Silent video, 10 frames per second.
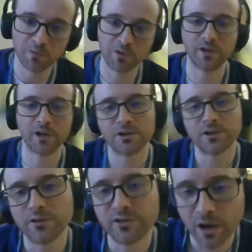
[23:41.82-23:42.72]
with
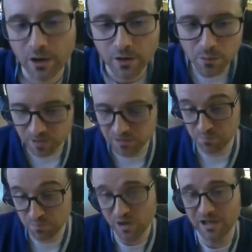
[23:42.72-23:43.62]
researchers. So it would
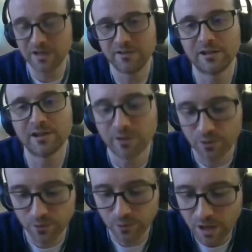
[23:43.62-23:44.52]
be pretty easy to
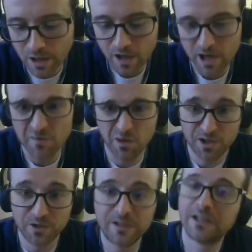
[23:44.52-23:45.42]
do if
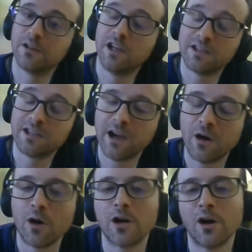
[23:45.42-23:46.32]
I used
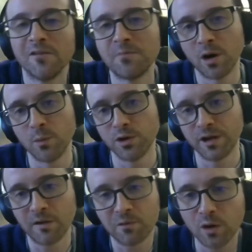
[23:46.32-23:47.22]
Internet Archive, but I
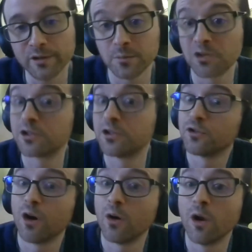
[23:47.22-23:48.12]
wouldn't have quite so much
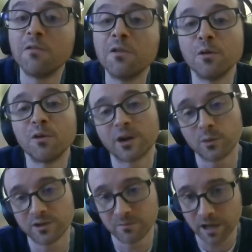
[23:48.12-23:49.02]
control over the
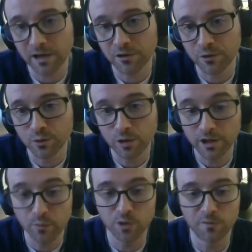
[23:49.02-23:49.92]
results of that
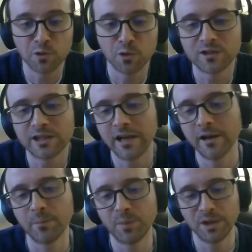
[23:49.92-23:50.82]
crawl. And it would, of course,
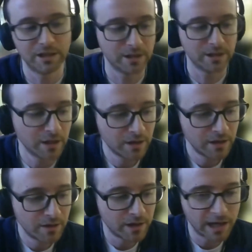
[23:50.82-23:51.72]
then be
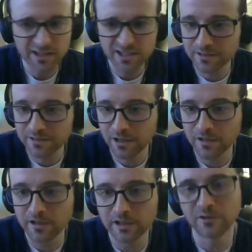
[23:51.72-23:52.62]
the case that
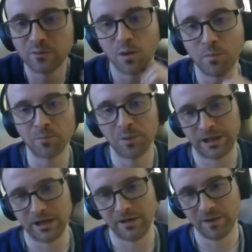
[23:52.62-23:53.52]
certain things were
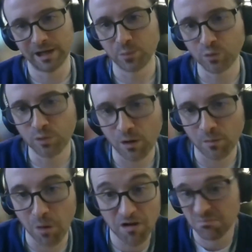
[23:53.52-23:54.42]
publicly available that
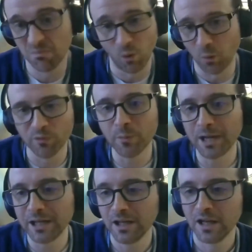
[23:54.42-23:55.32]
I might not want
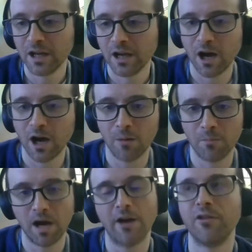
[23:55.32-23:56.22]
to be.
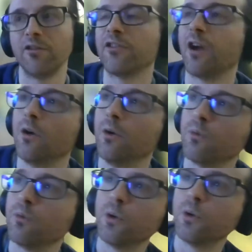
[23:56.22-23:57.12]
Um, and
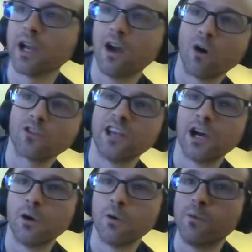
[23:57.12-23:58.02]
so doing it
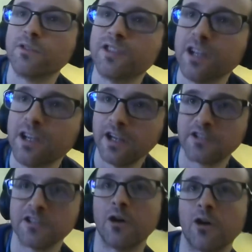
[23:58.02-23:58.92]
ourselves
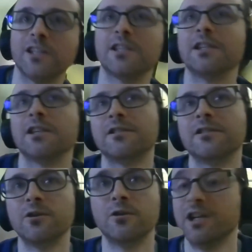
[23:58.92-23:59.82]
is a nice thing
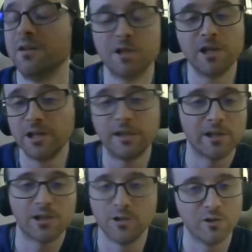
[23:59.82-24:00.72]
to do, even in
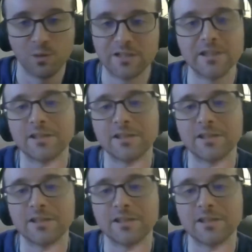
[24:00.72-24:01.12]
addition to